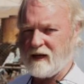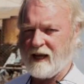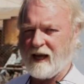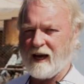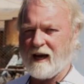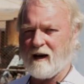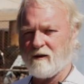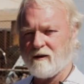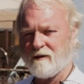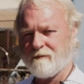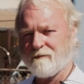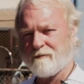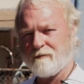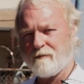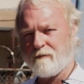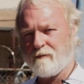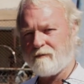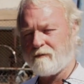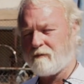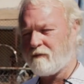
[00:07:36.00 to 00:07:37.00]
and down.
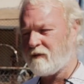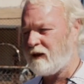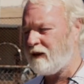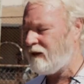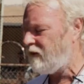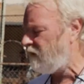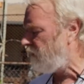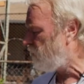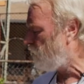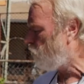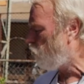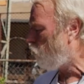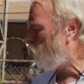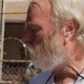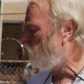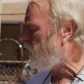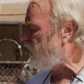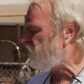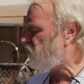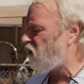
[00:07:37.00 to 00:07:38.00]

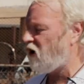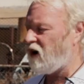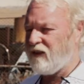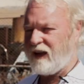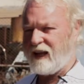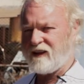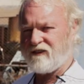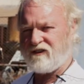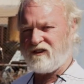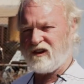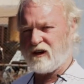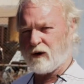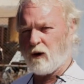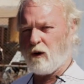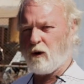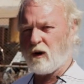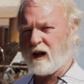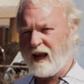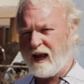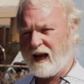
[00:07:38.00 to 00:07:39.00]
Let's call that
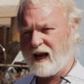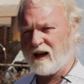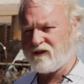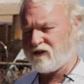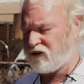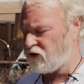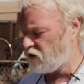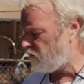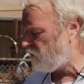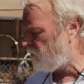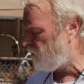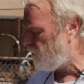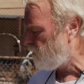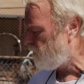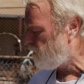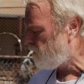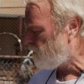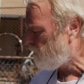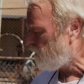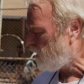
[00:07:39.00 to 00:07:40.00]
zero caster.
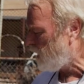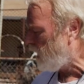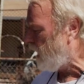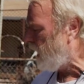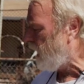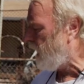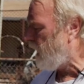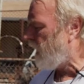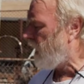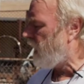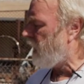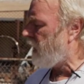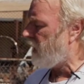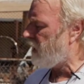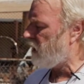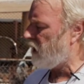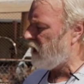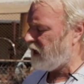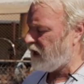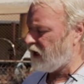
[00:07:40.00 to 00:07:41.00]

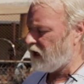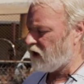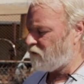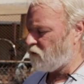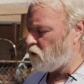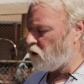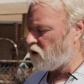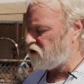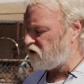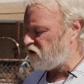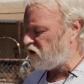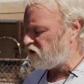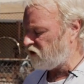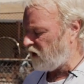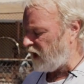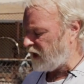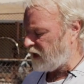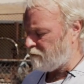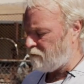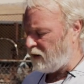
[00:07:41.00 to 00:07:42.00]
And, and of course, just
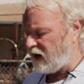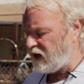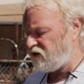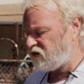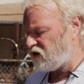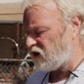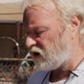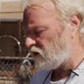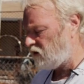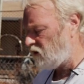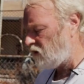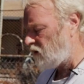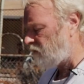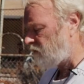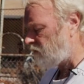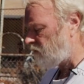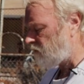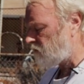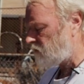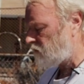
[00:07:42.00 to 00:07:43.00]
like a bicycle
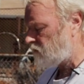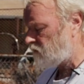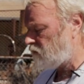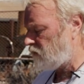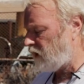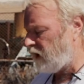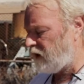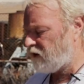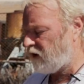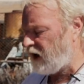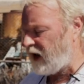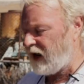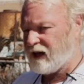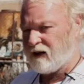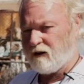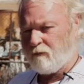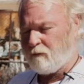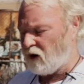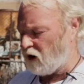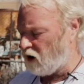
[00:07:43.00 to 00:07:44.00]
and the
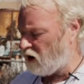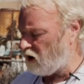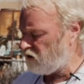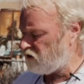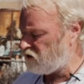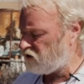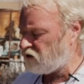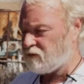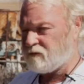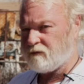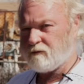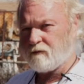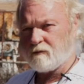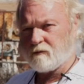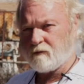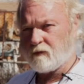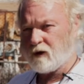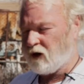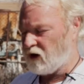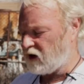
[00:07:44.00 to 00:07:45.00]
handlebars,
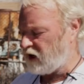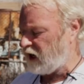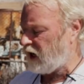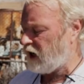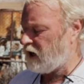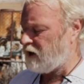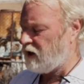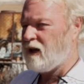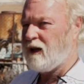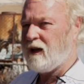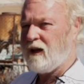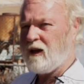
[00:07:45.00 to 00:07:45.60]
okay,